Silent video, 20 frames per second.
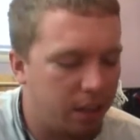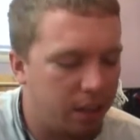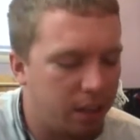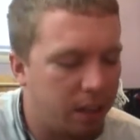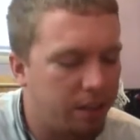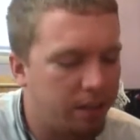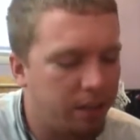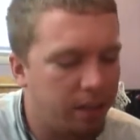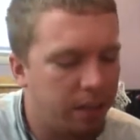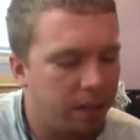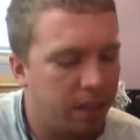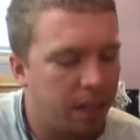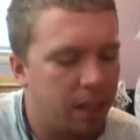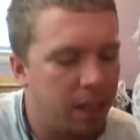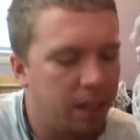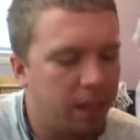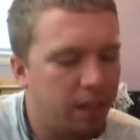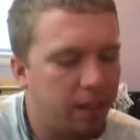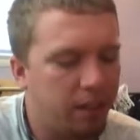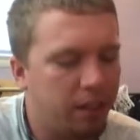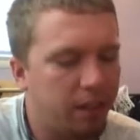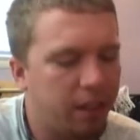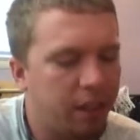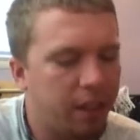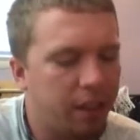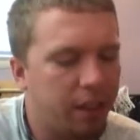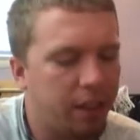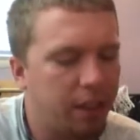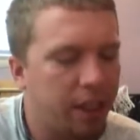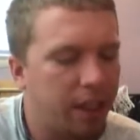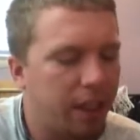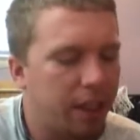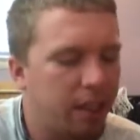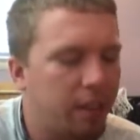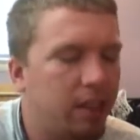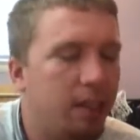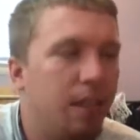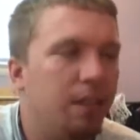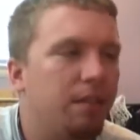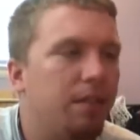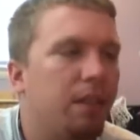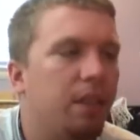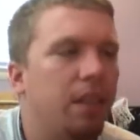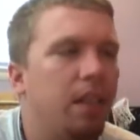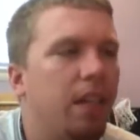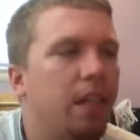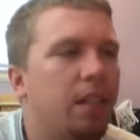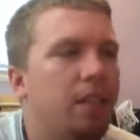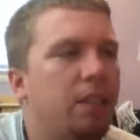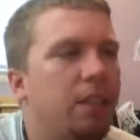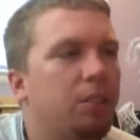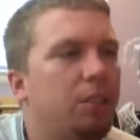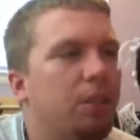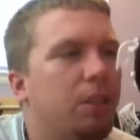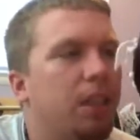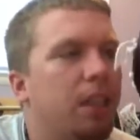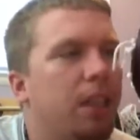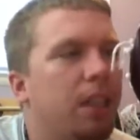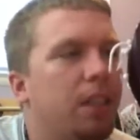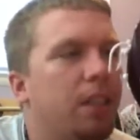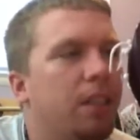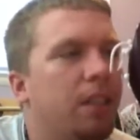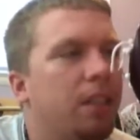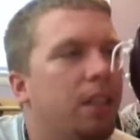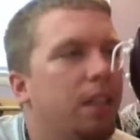definitely not Stringer Shack, and it's definitely not Jimalax.